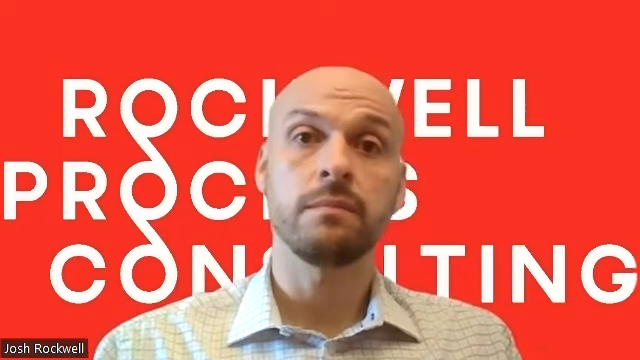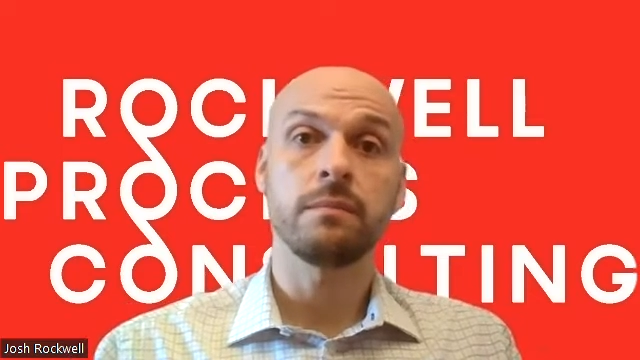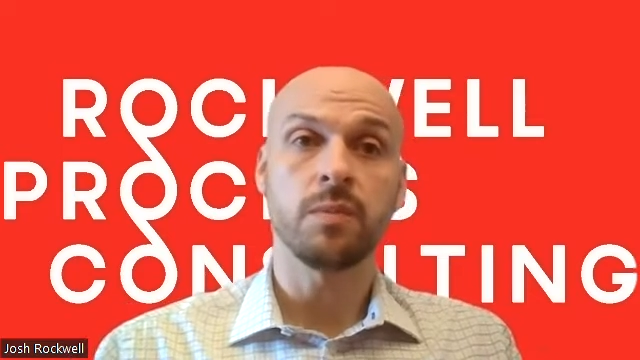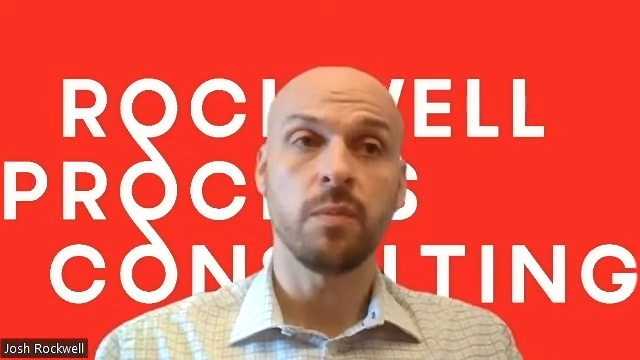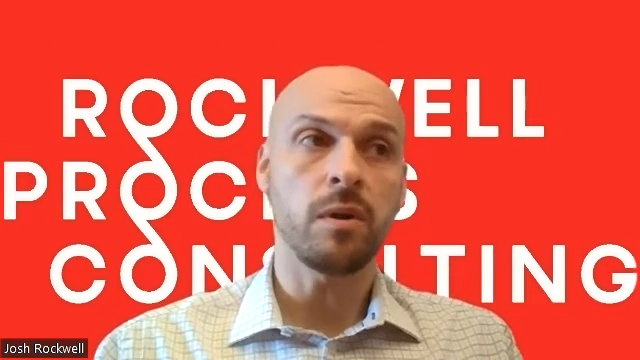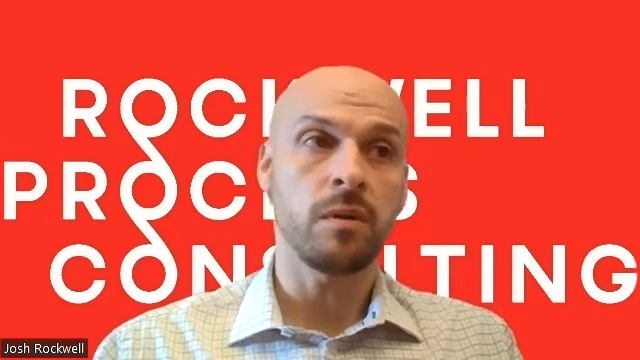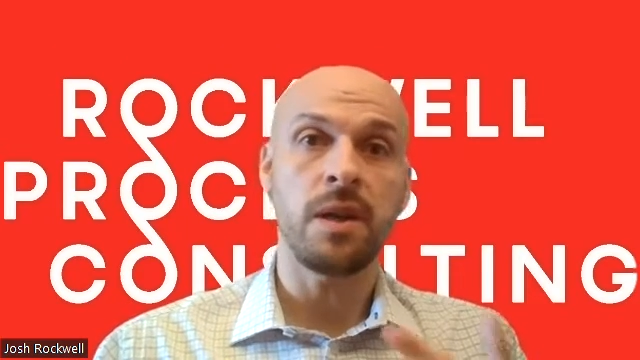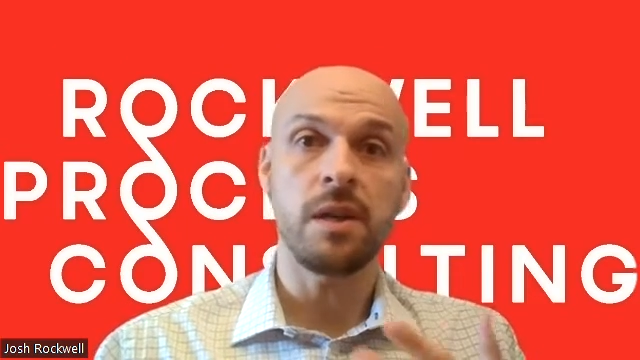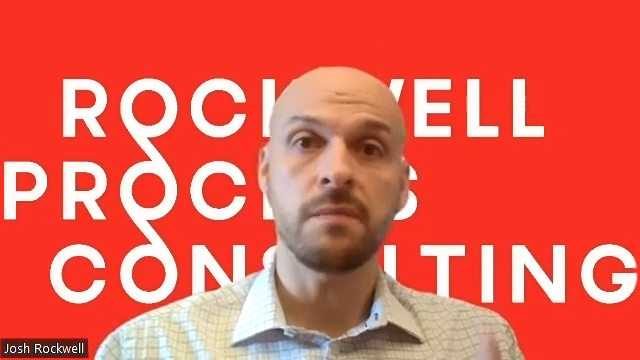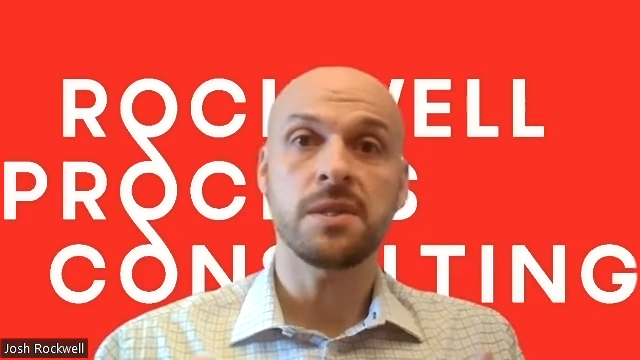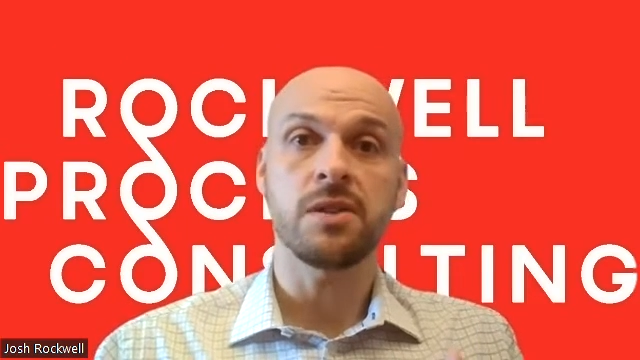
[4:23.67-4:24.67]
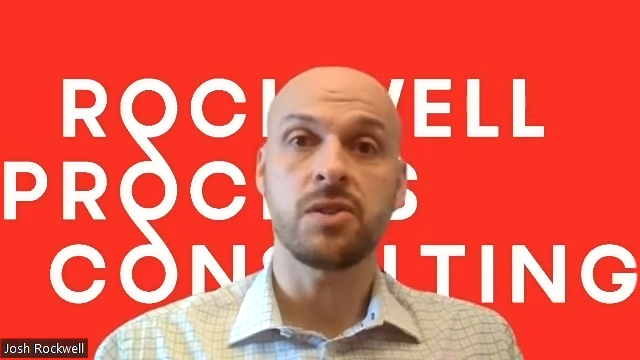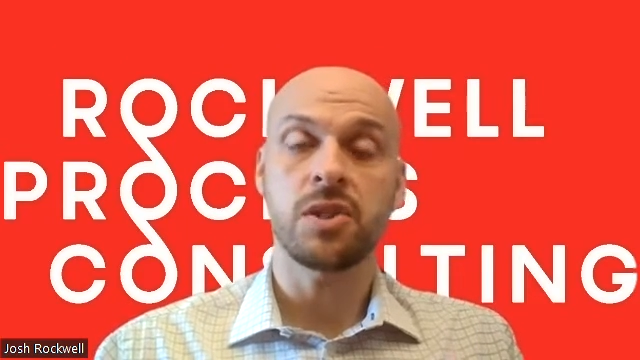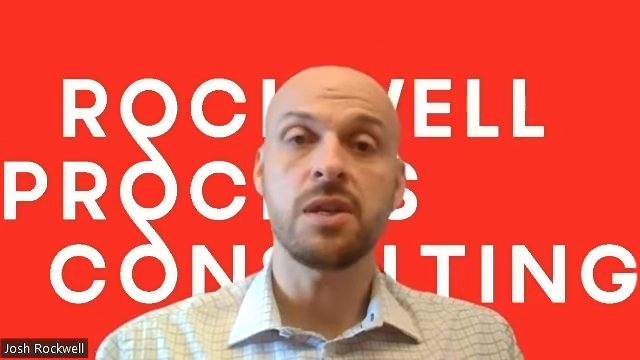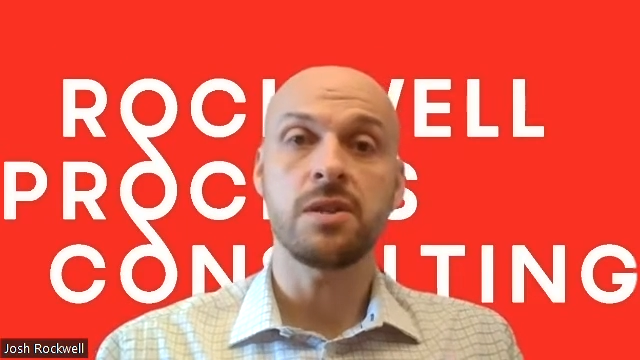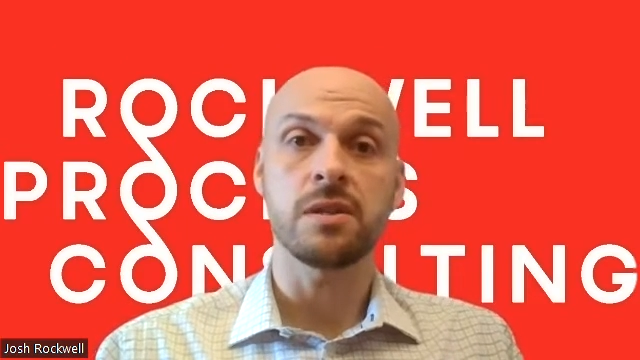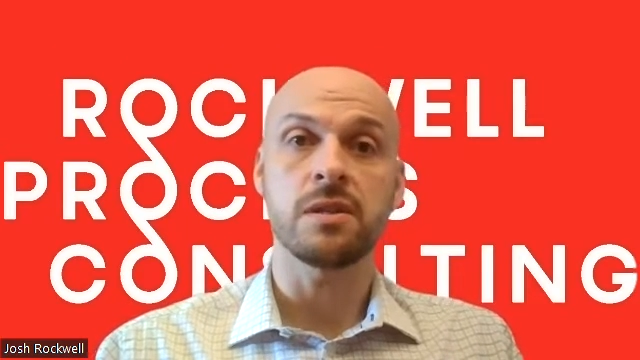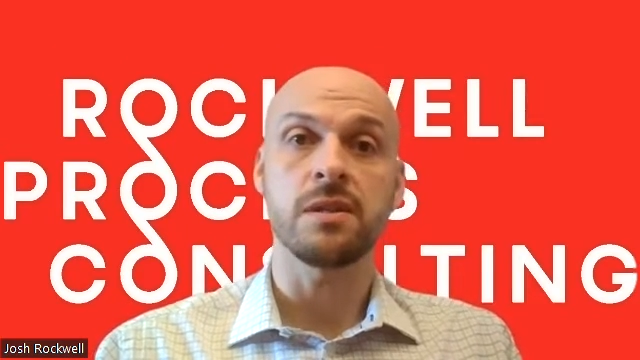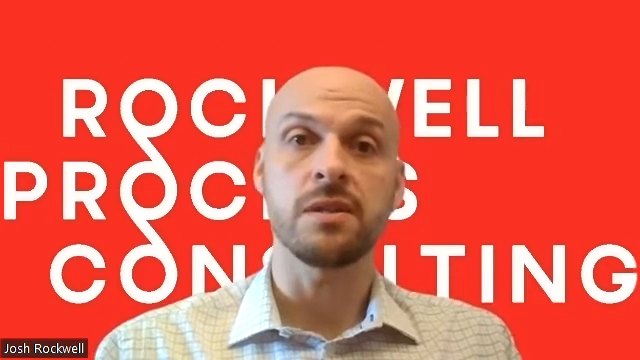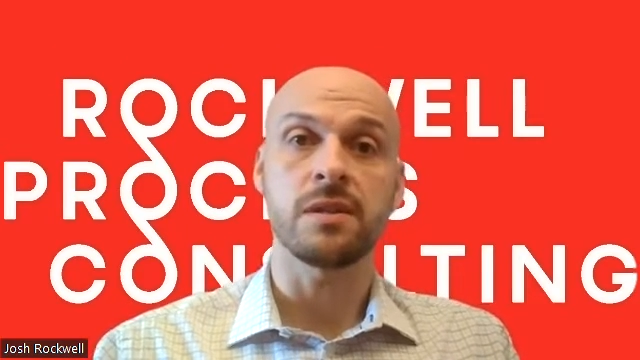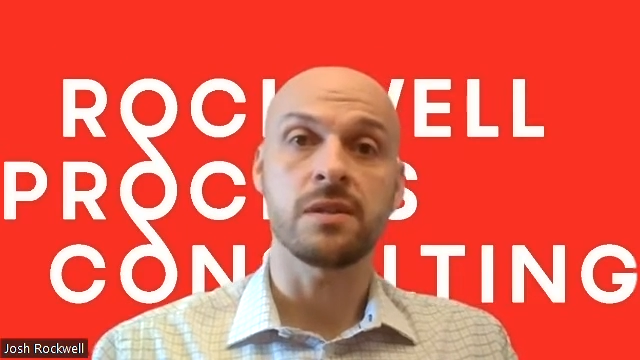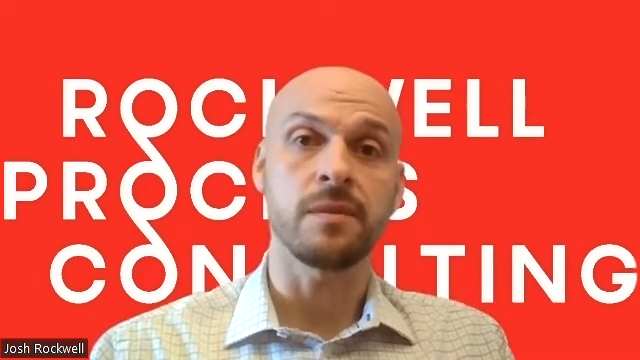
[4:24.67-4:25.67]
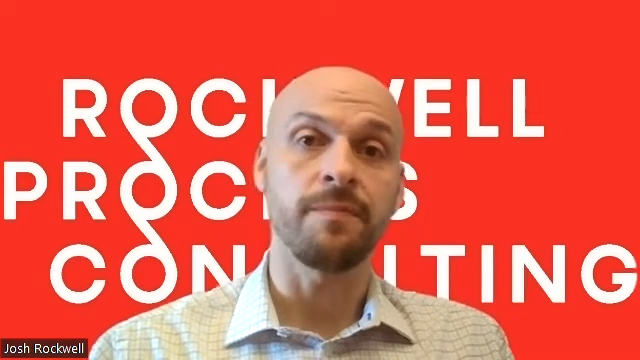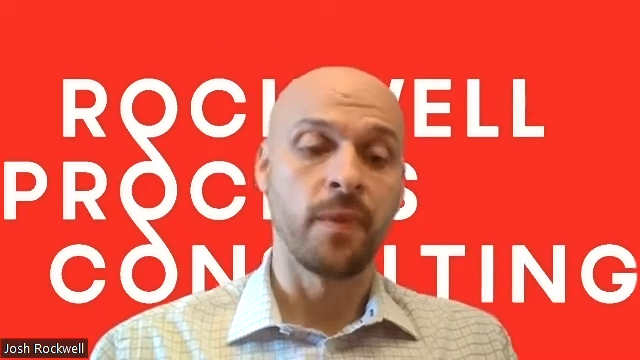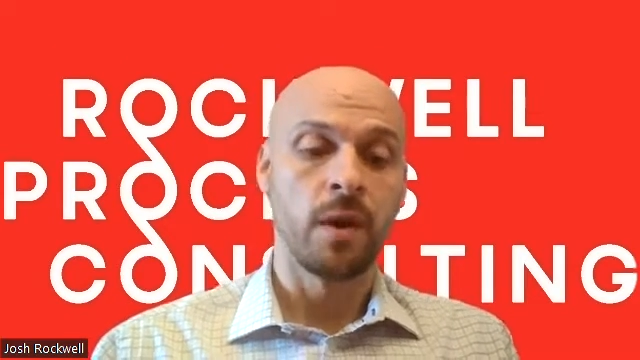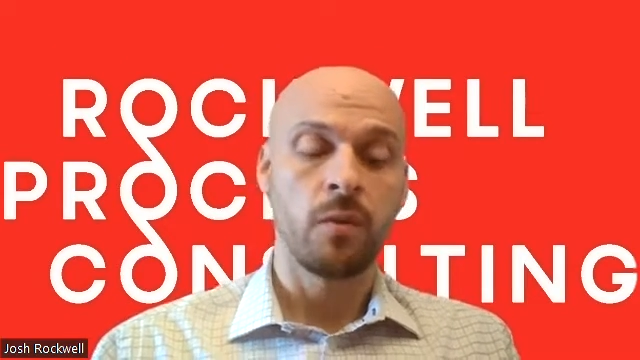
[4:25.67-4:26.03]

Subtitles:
small to medium-sized changes in the system,